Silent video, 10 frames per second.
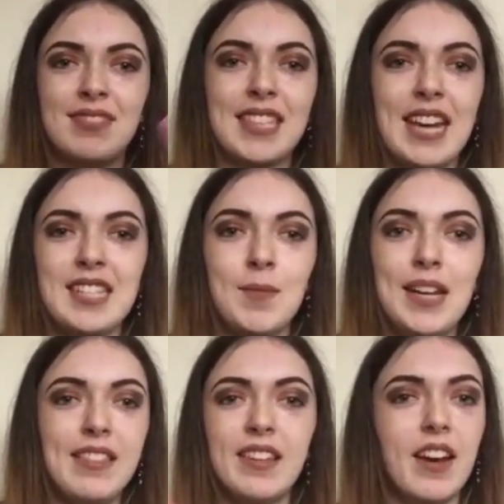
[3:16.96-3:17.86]
in case I'm
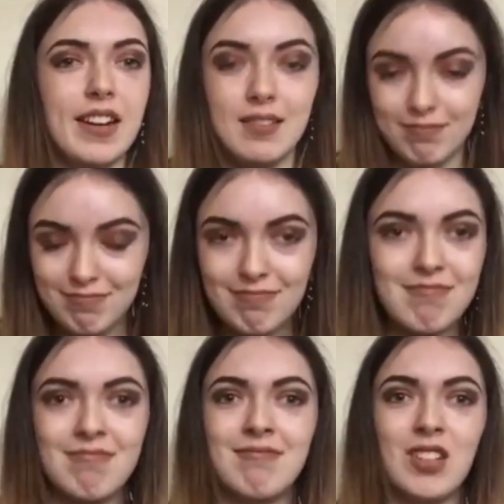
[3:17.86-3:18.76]
ill in the night.
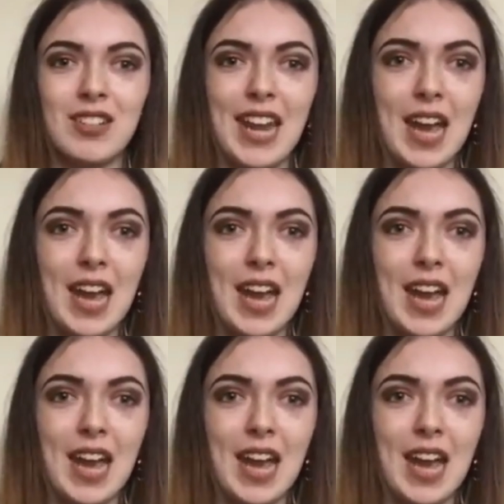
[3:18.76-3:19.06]
Not gonna